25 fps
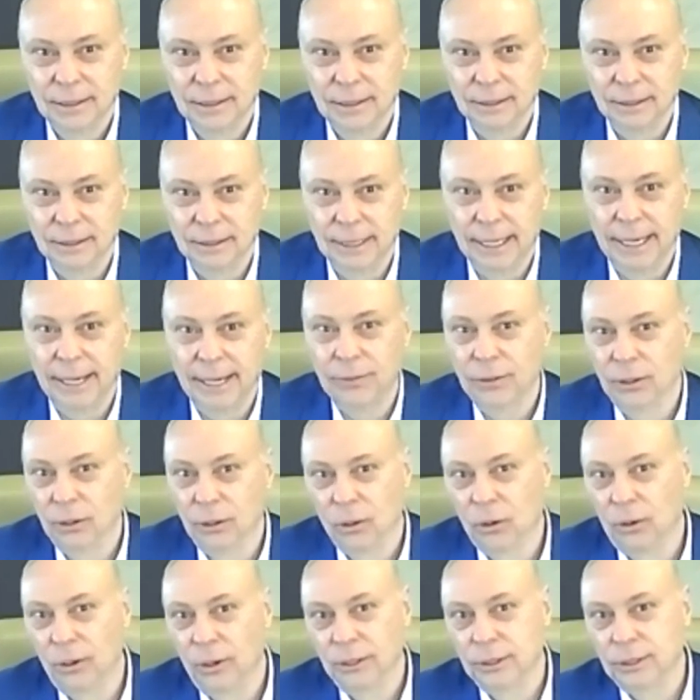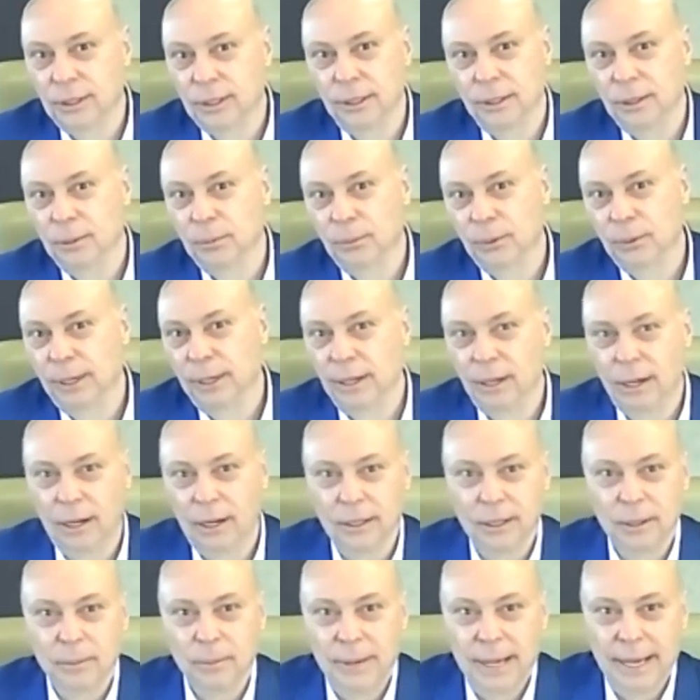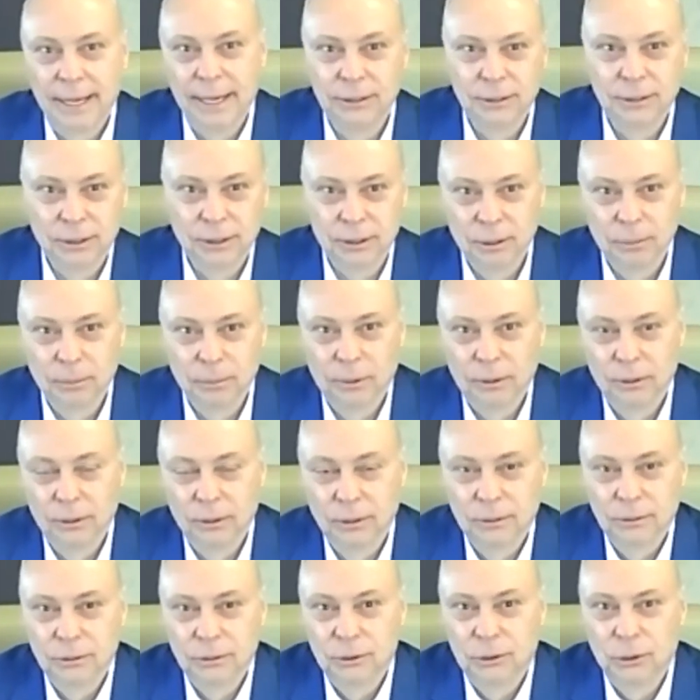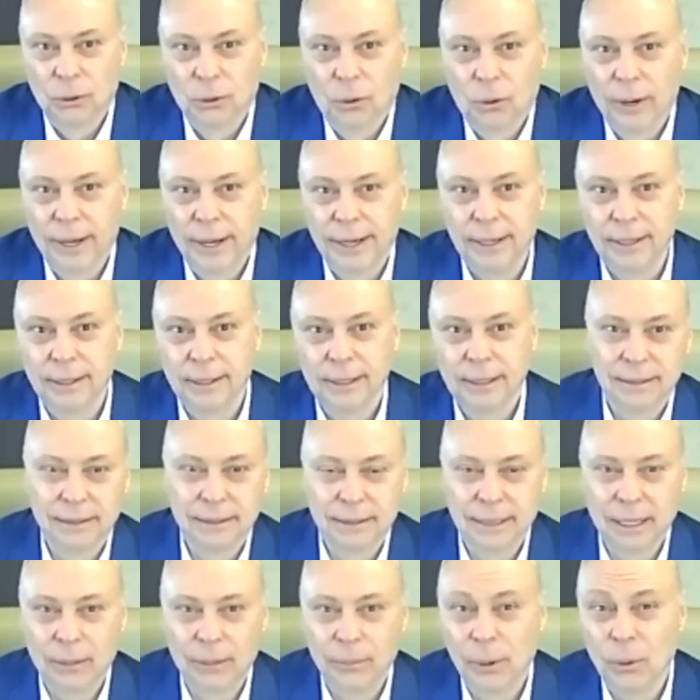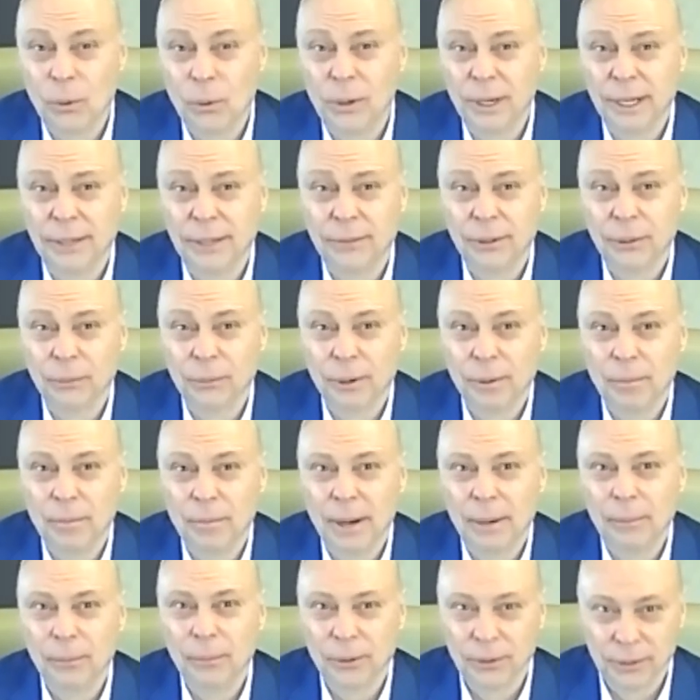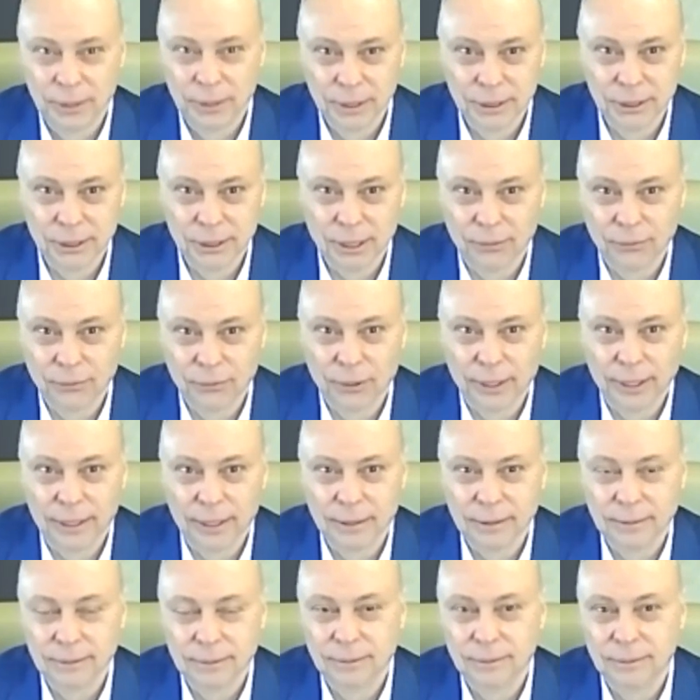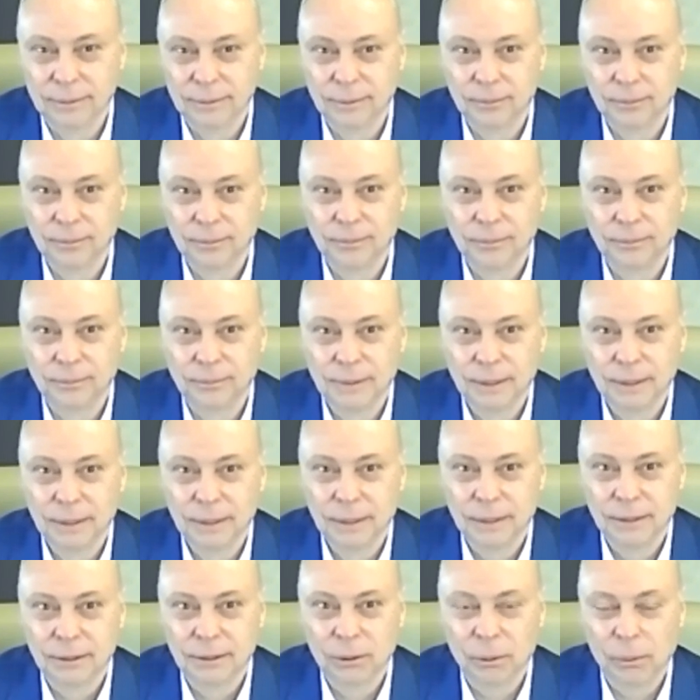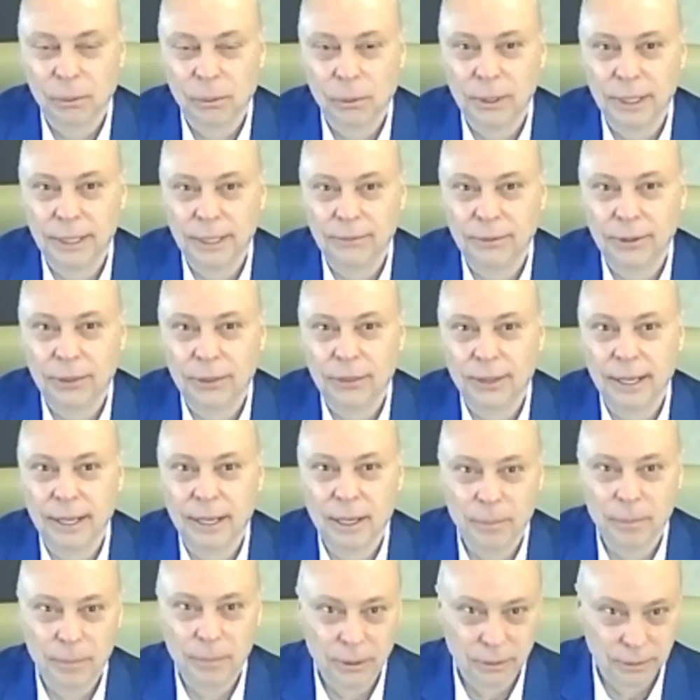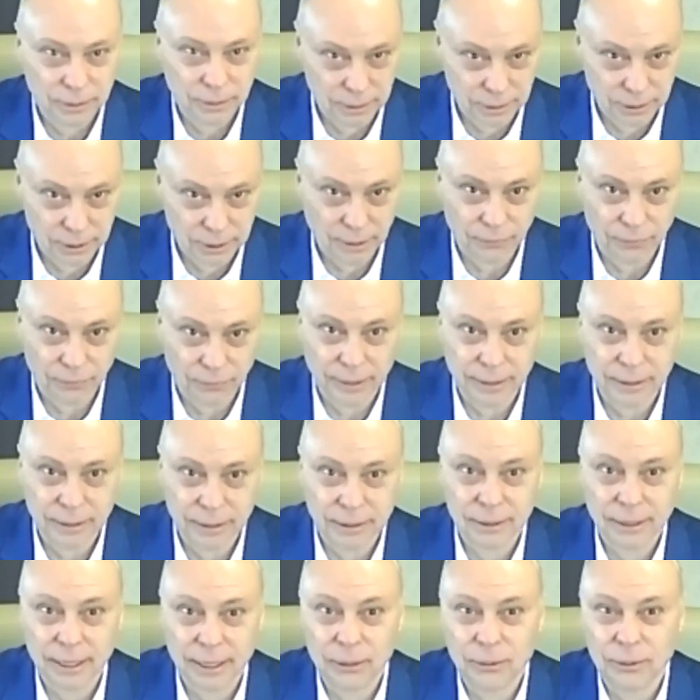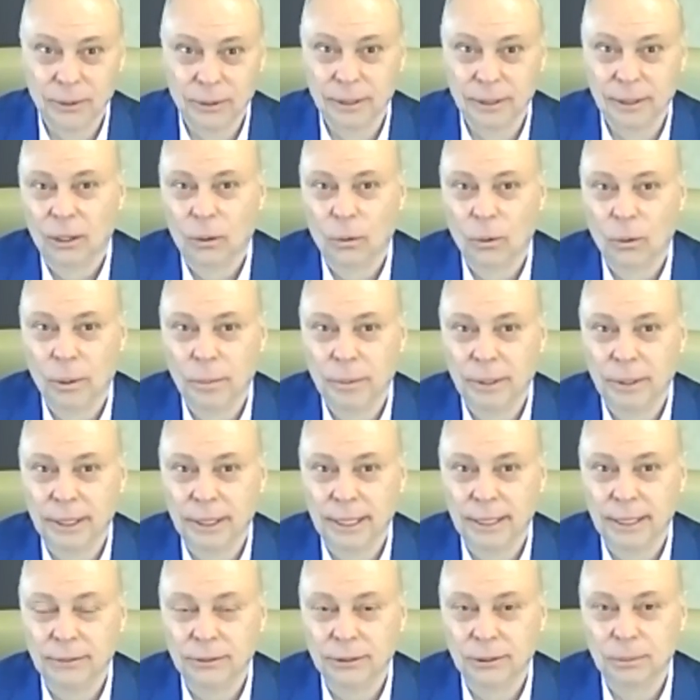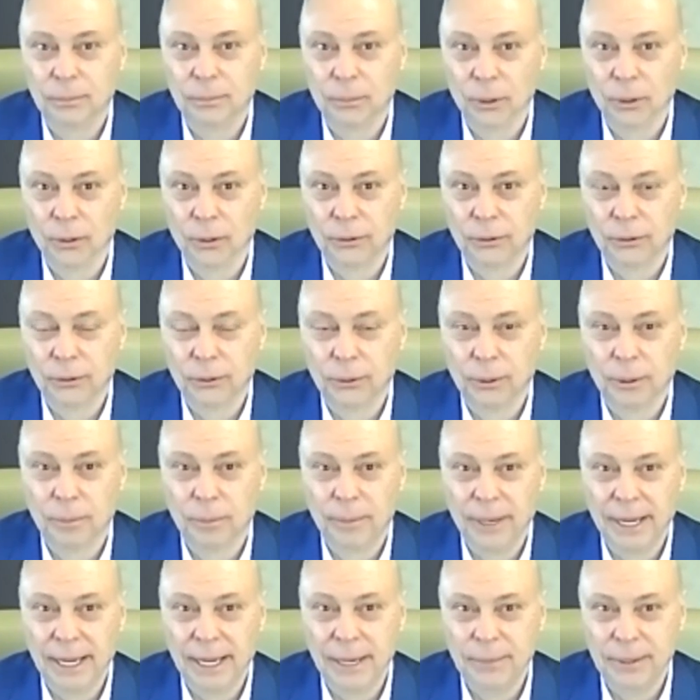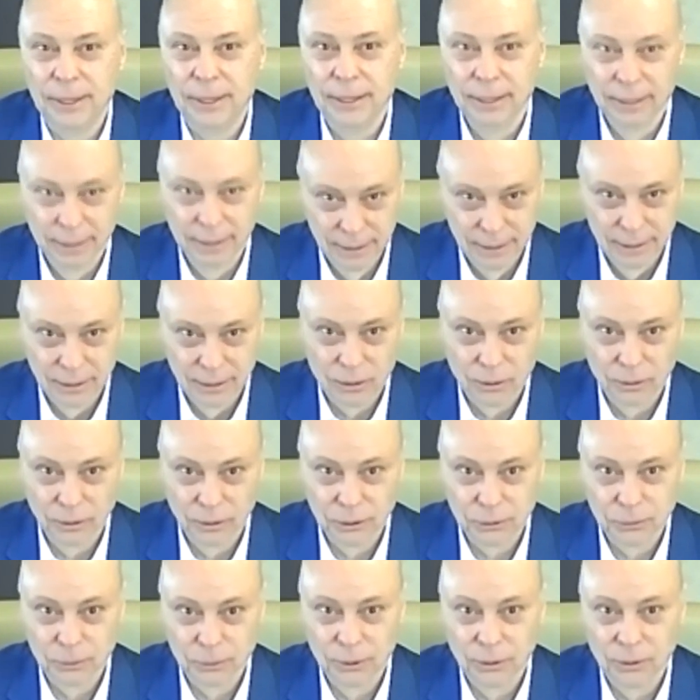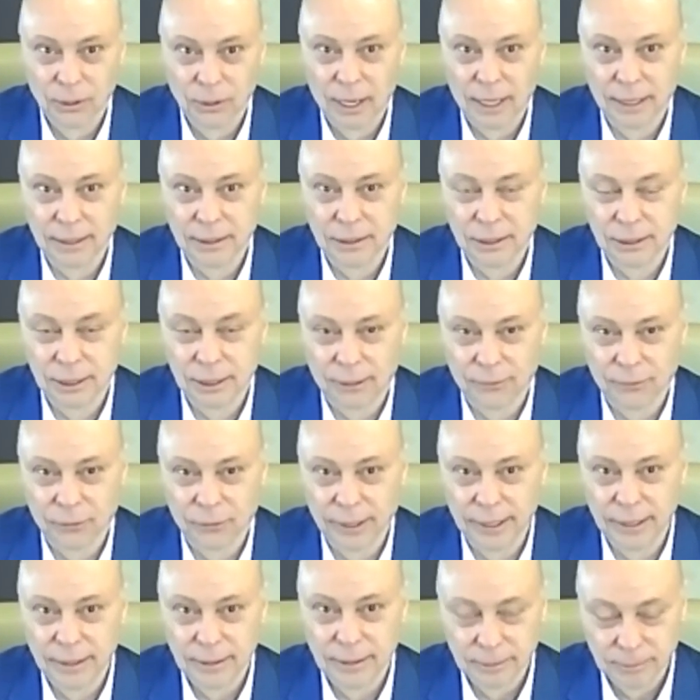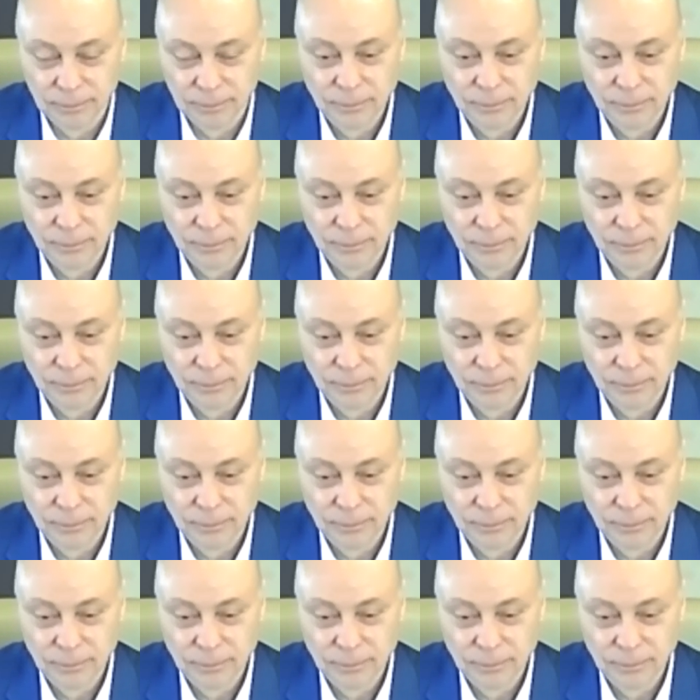the day of the Lord is going to bring unimaginable joy that we won't even remember the suffering. So we won't even think about the suffering. It's like when a woman gives birth to a baby, goes through a lot of suffering,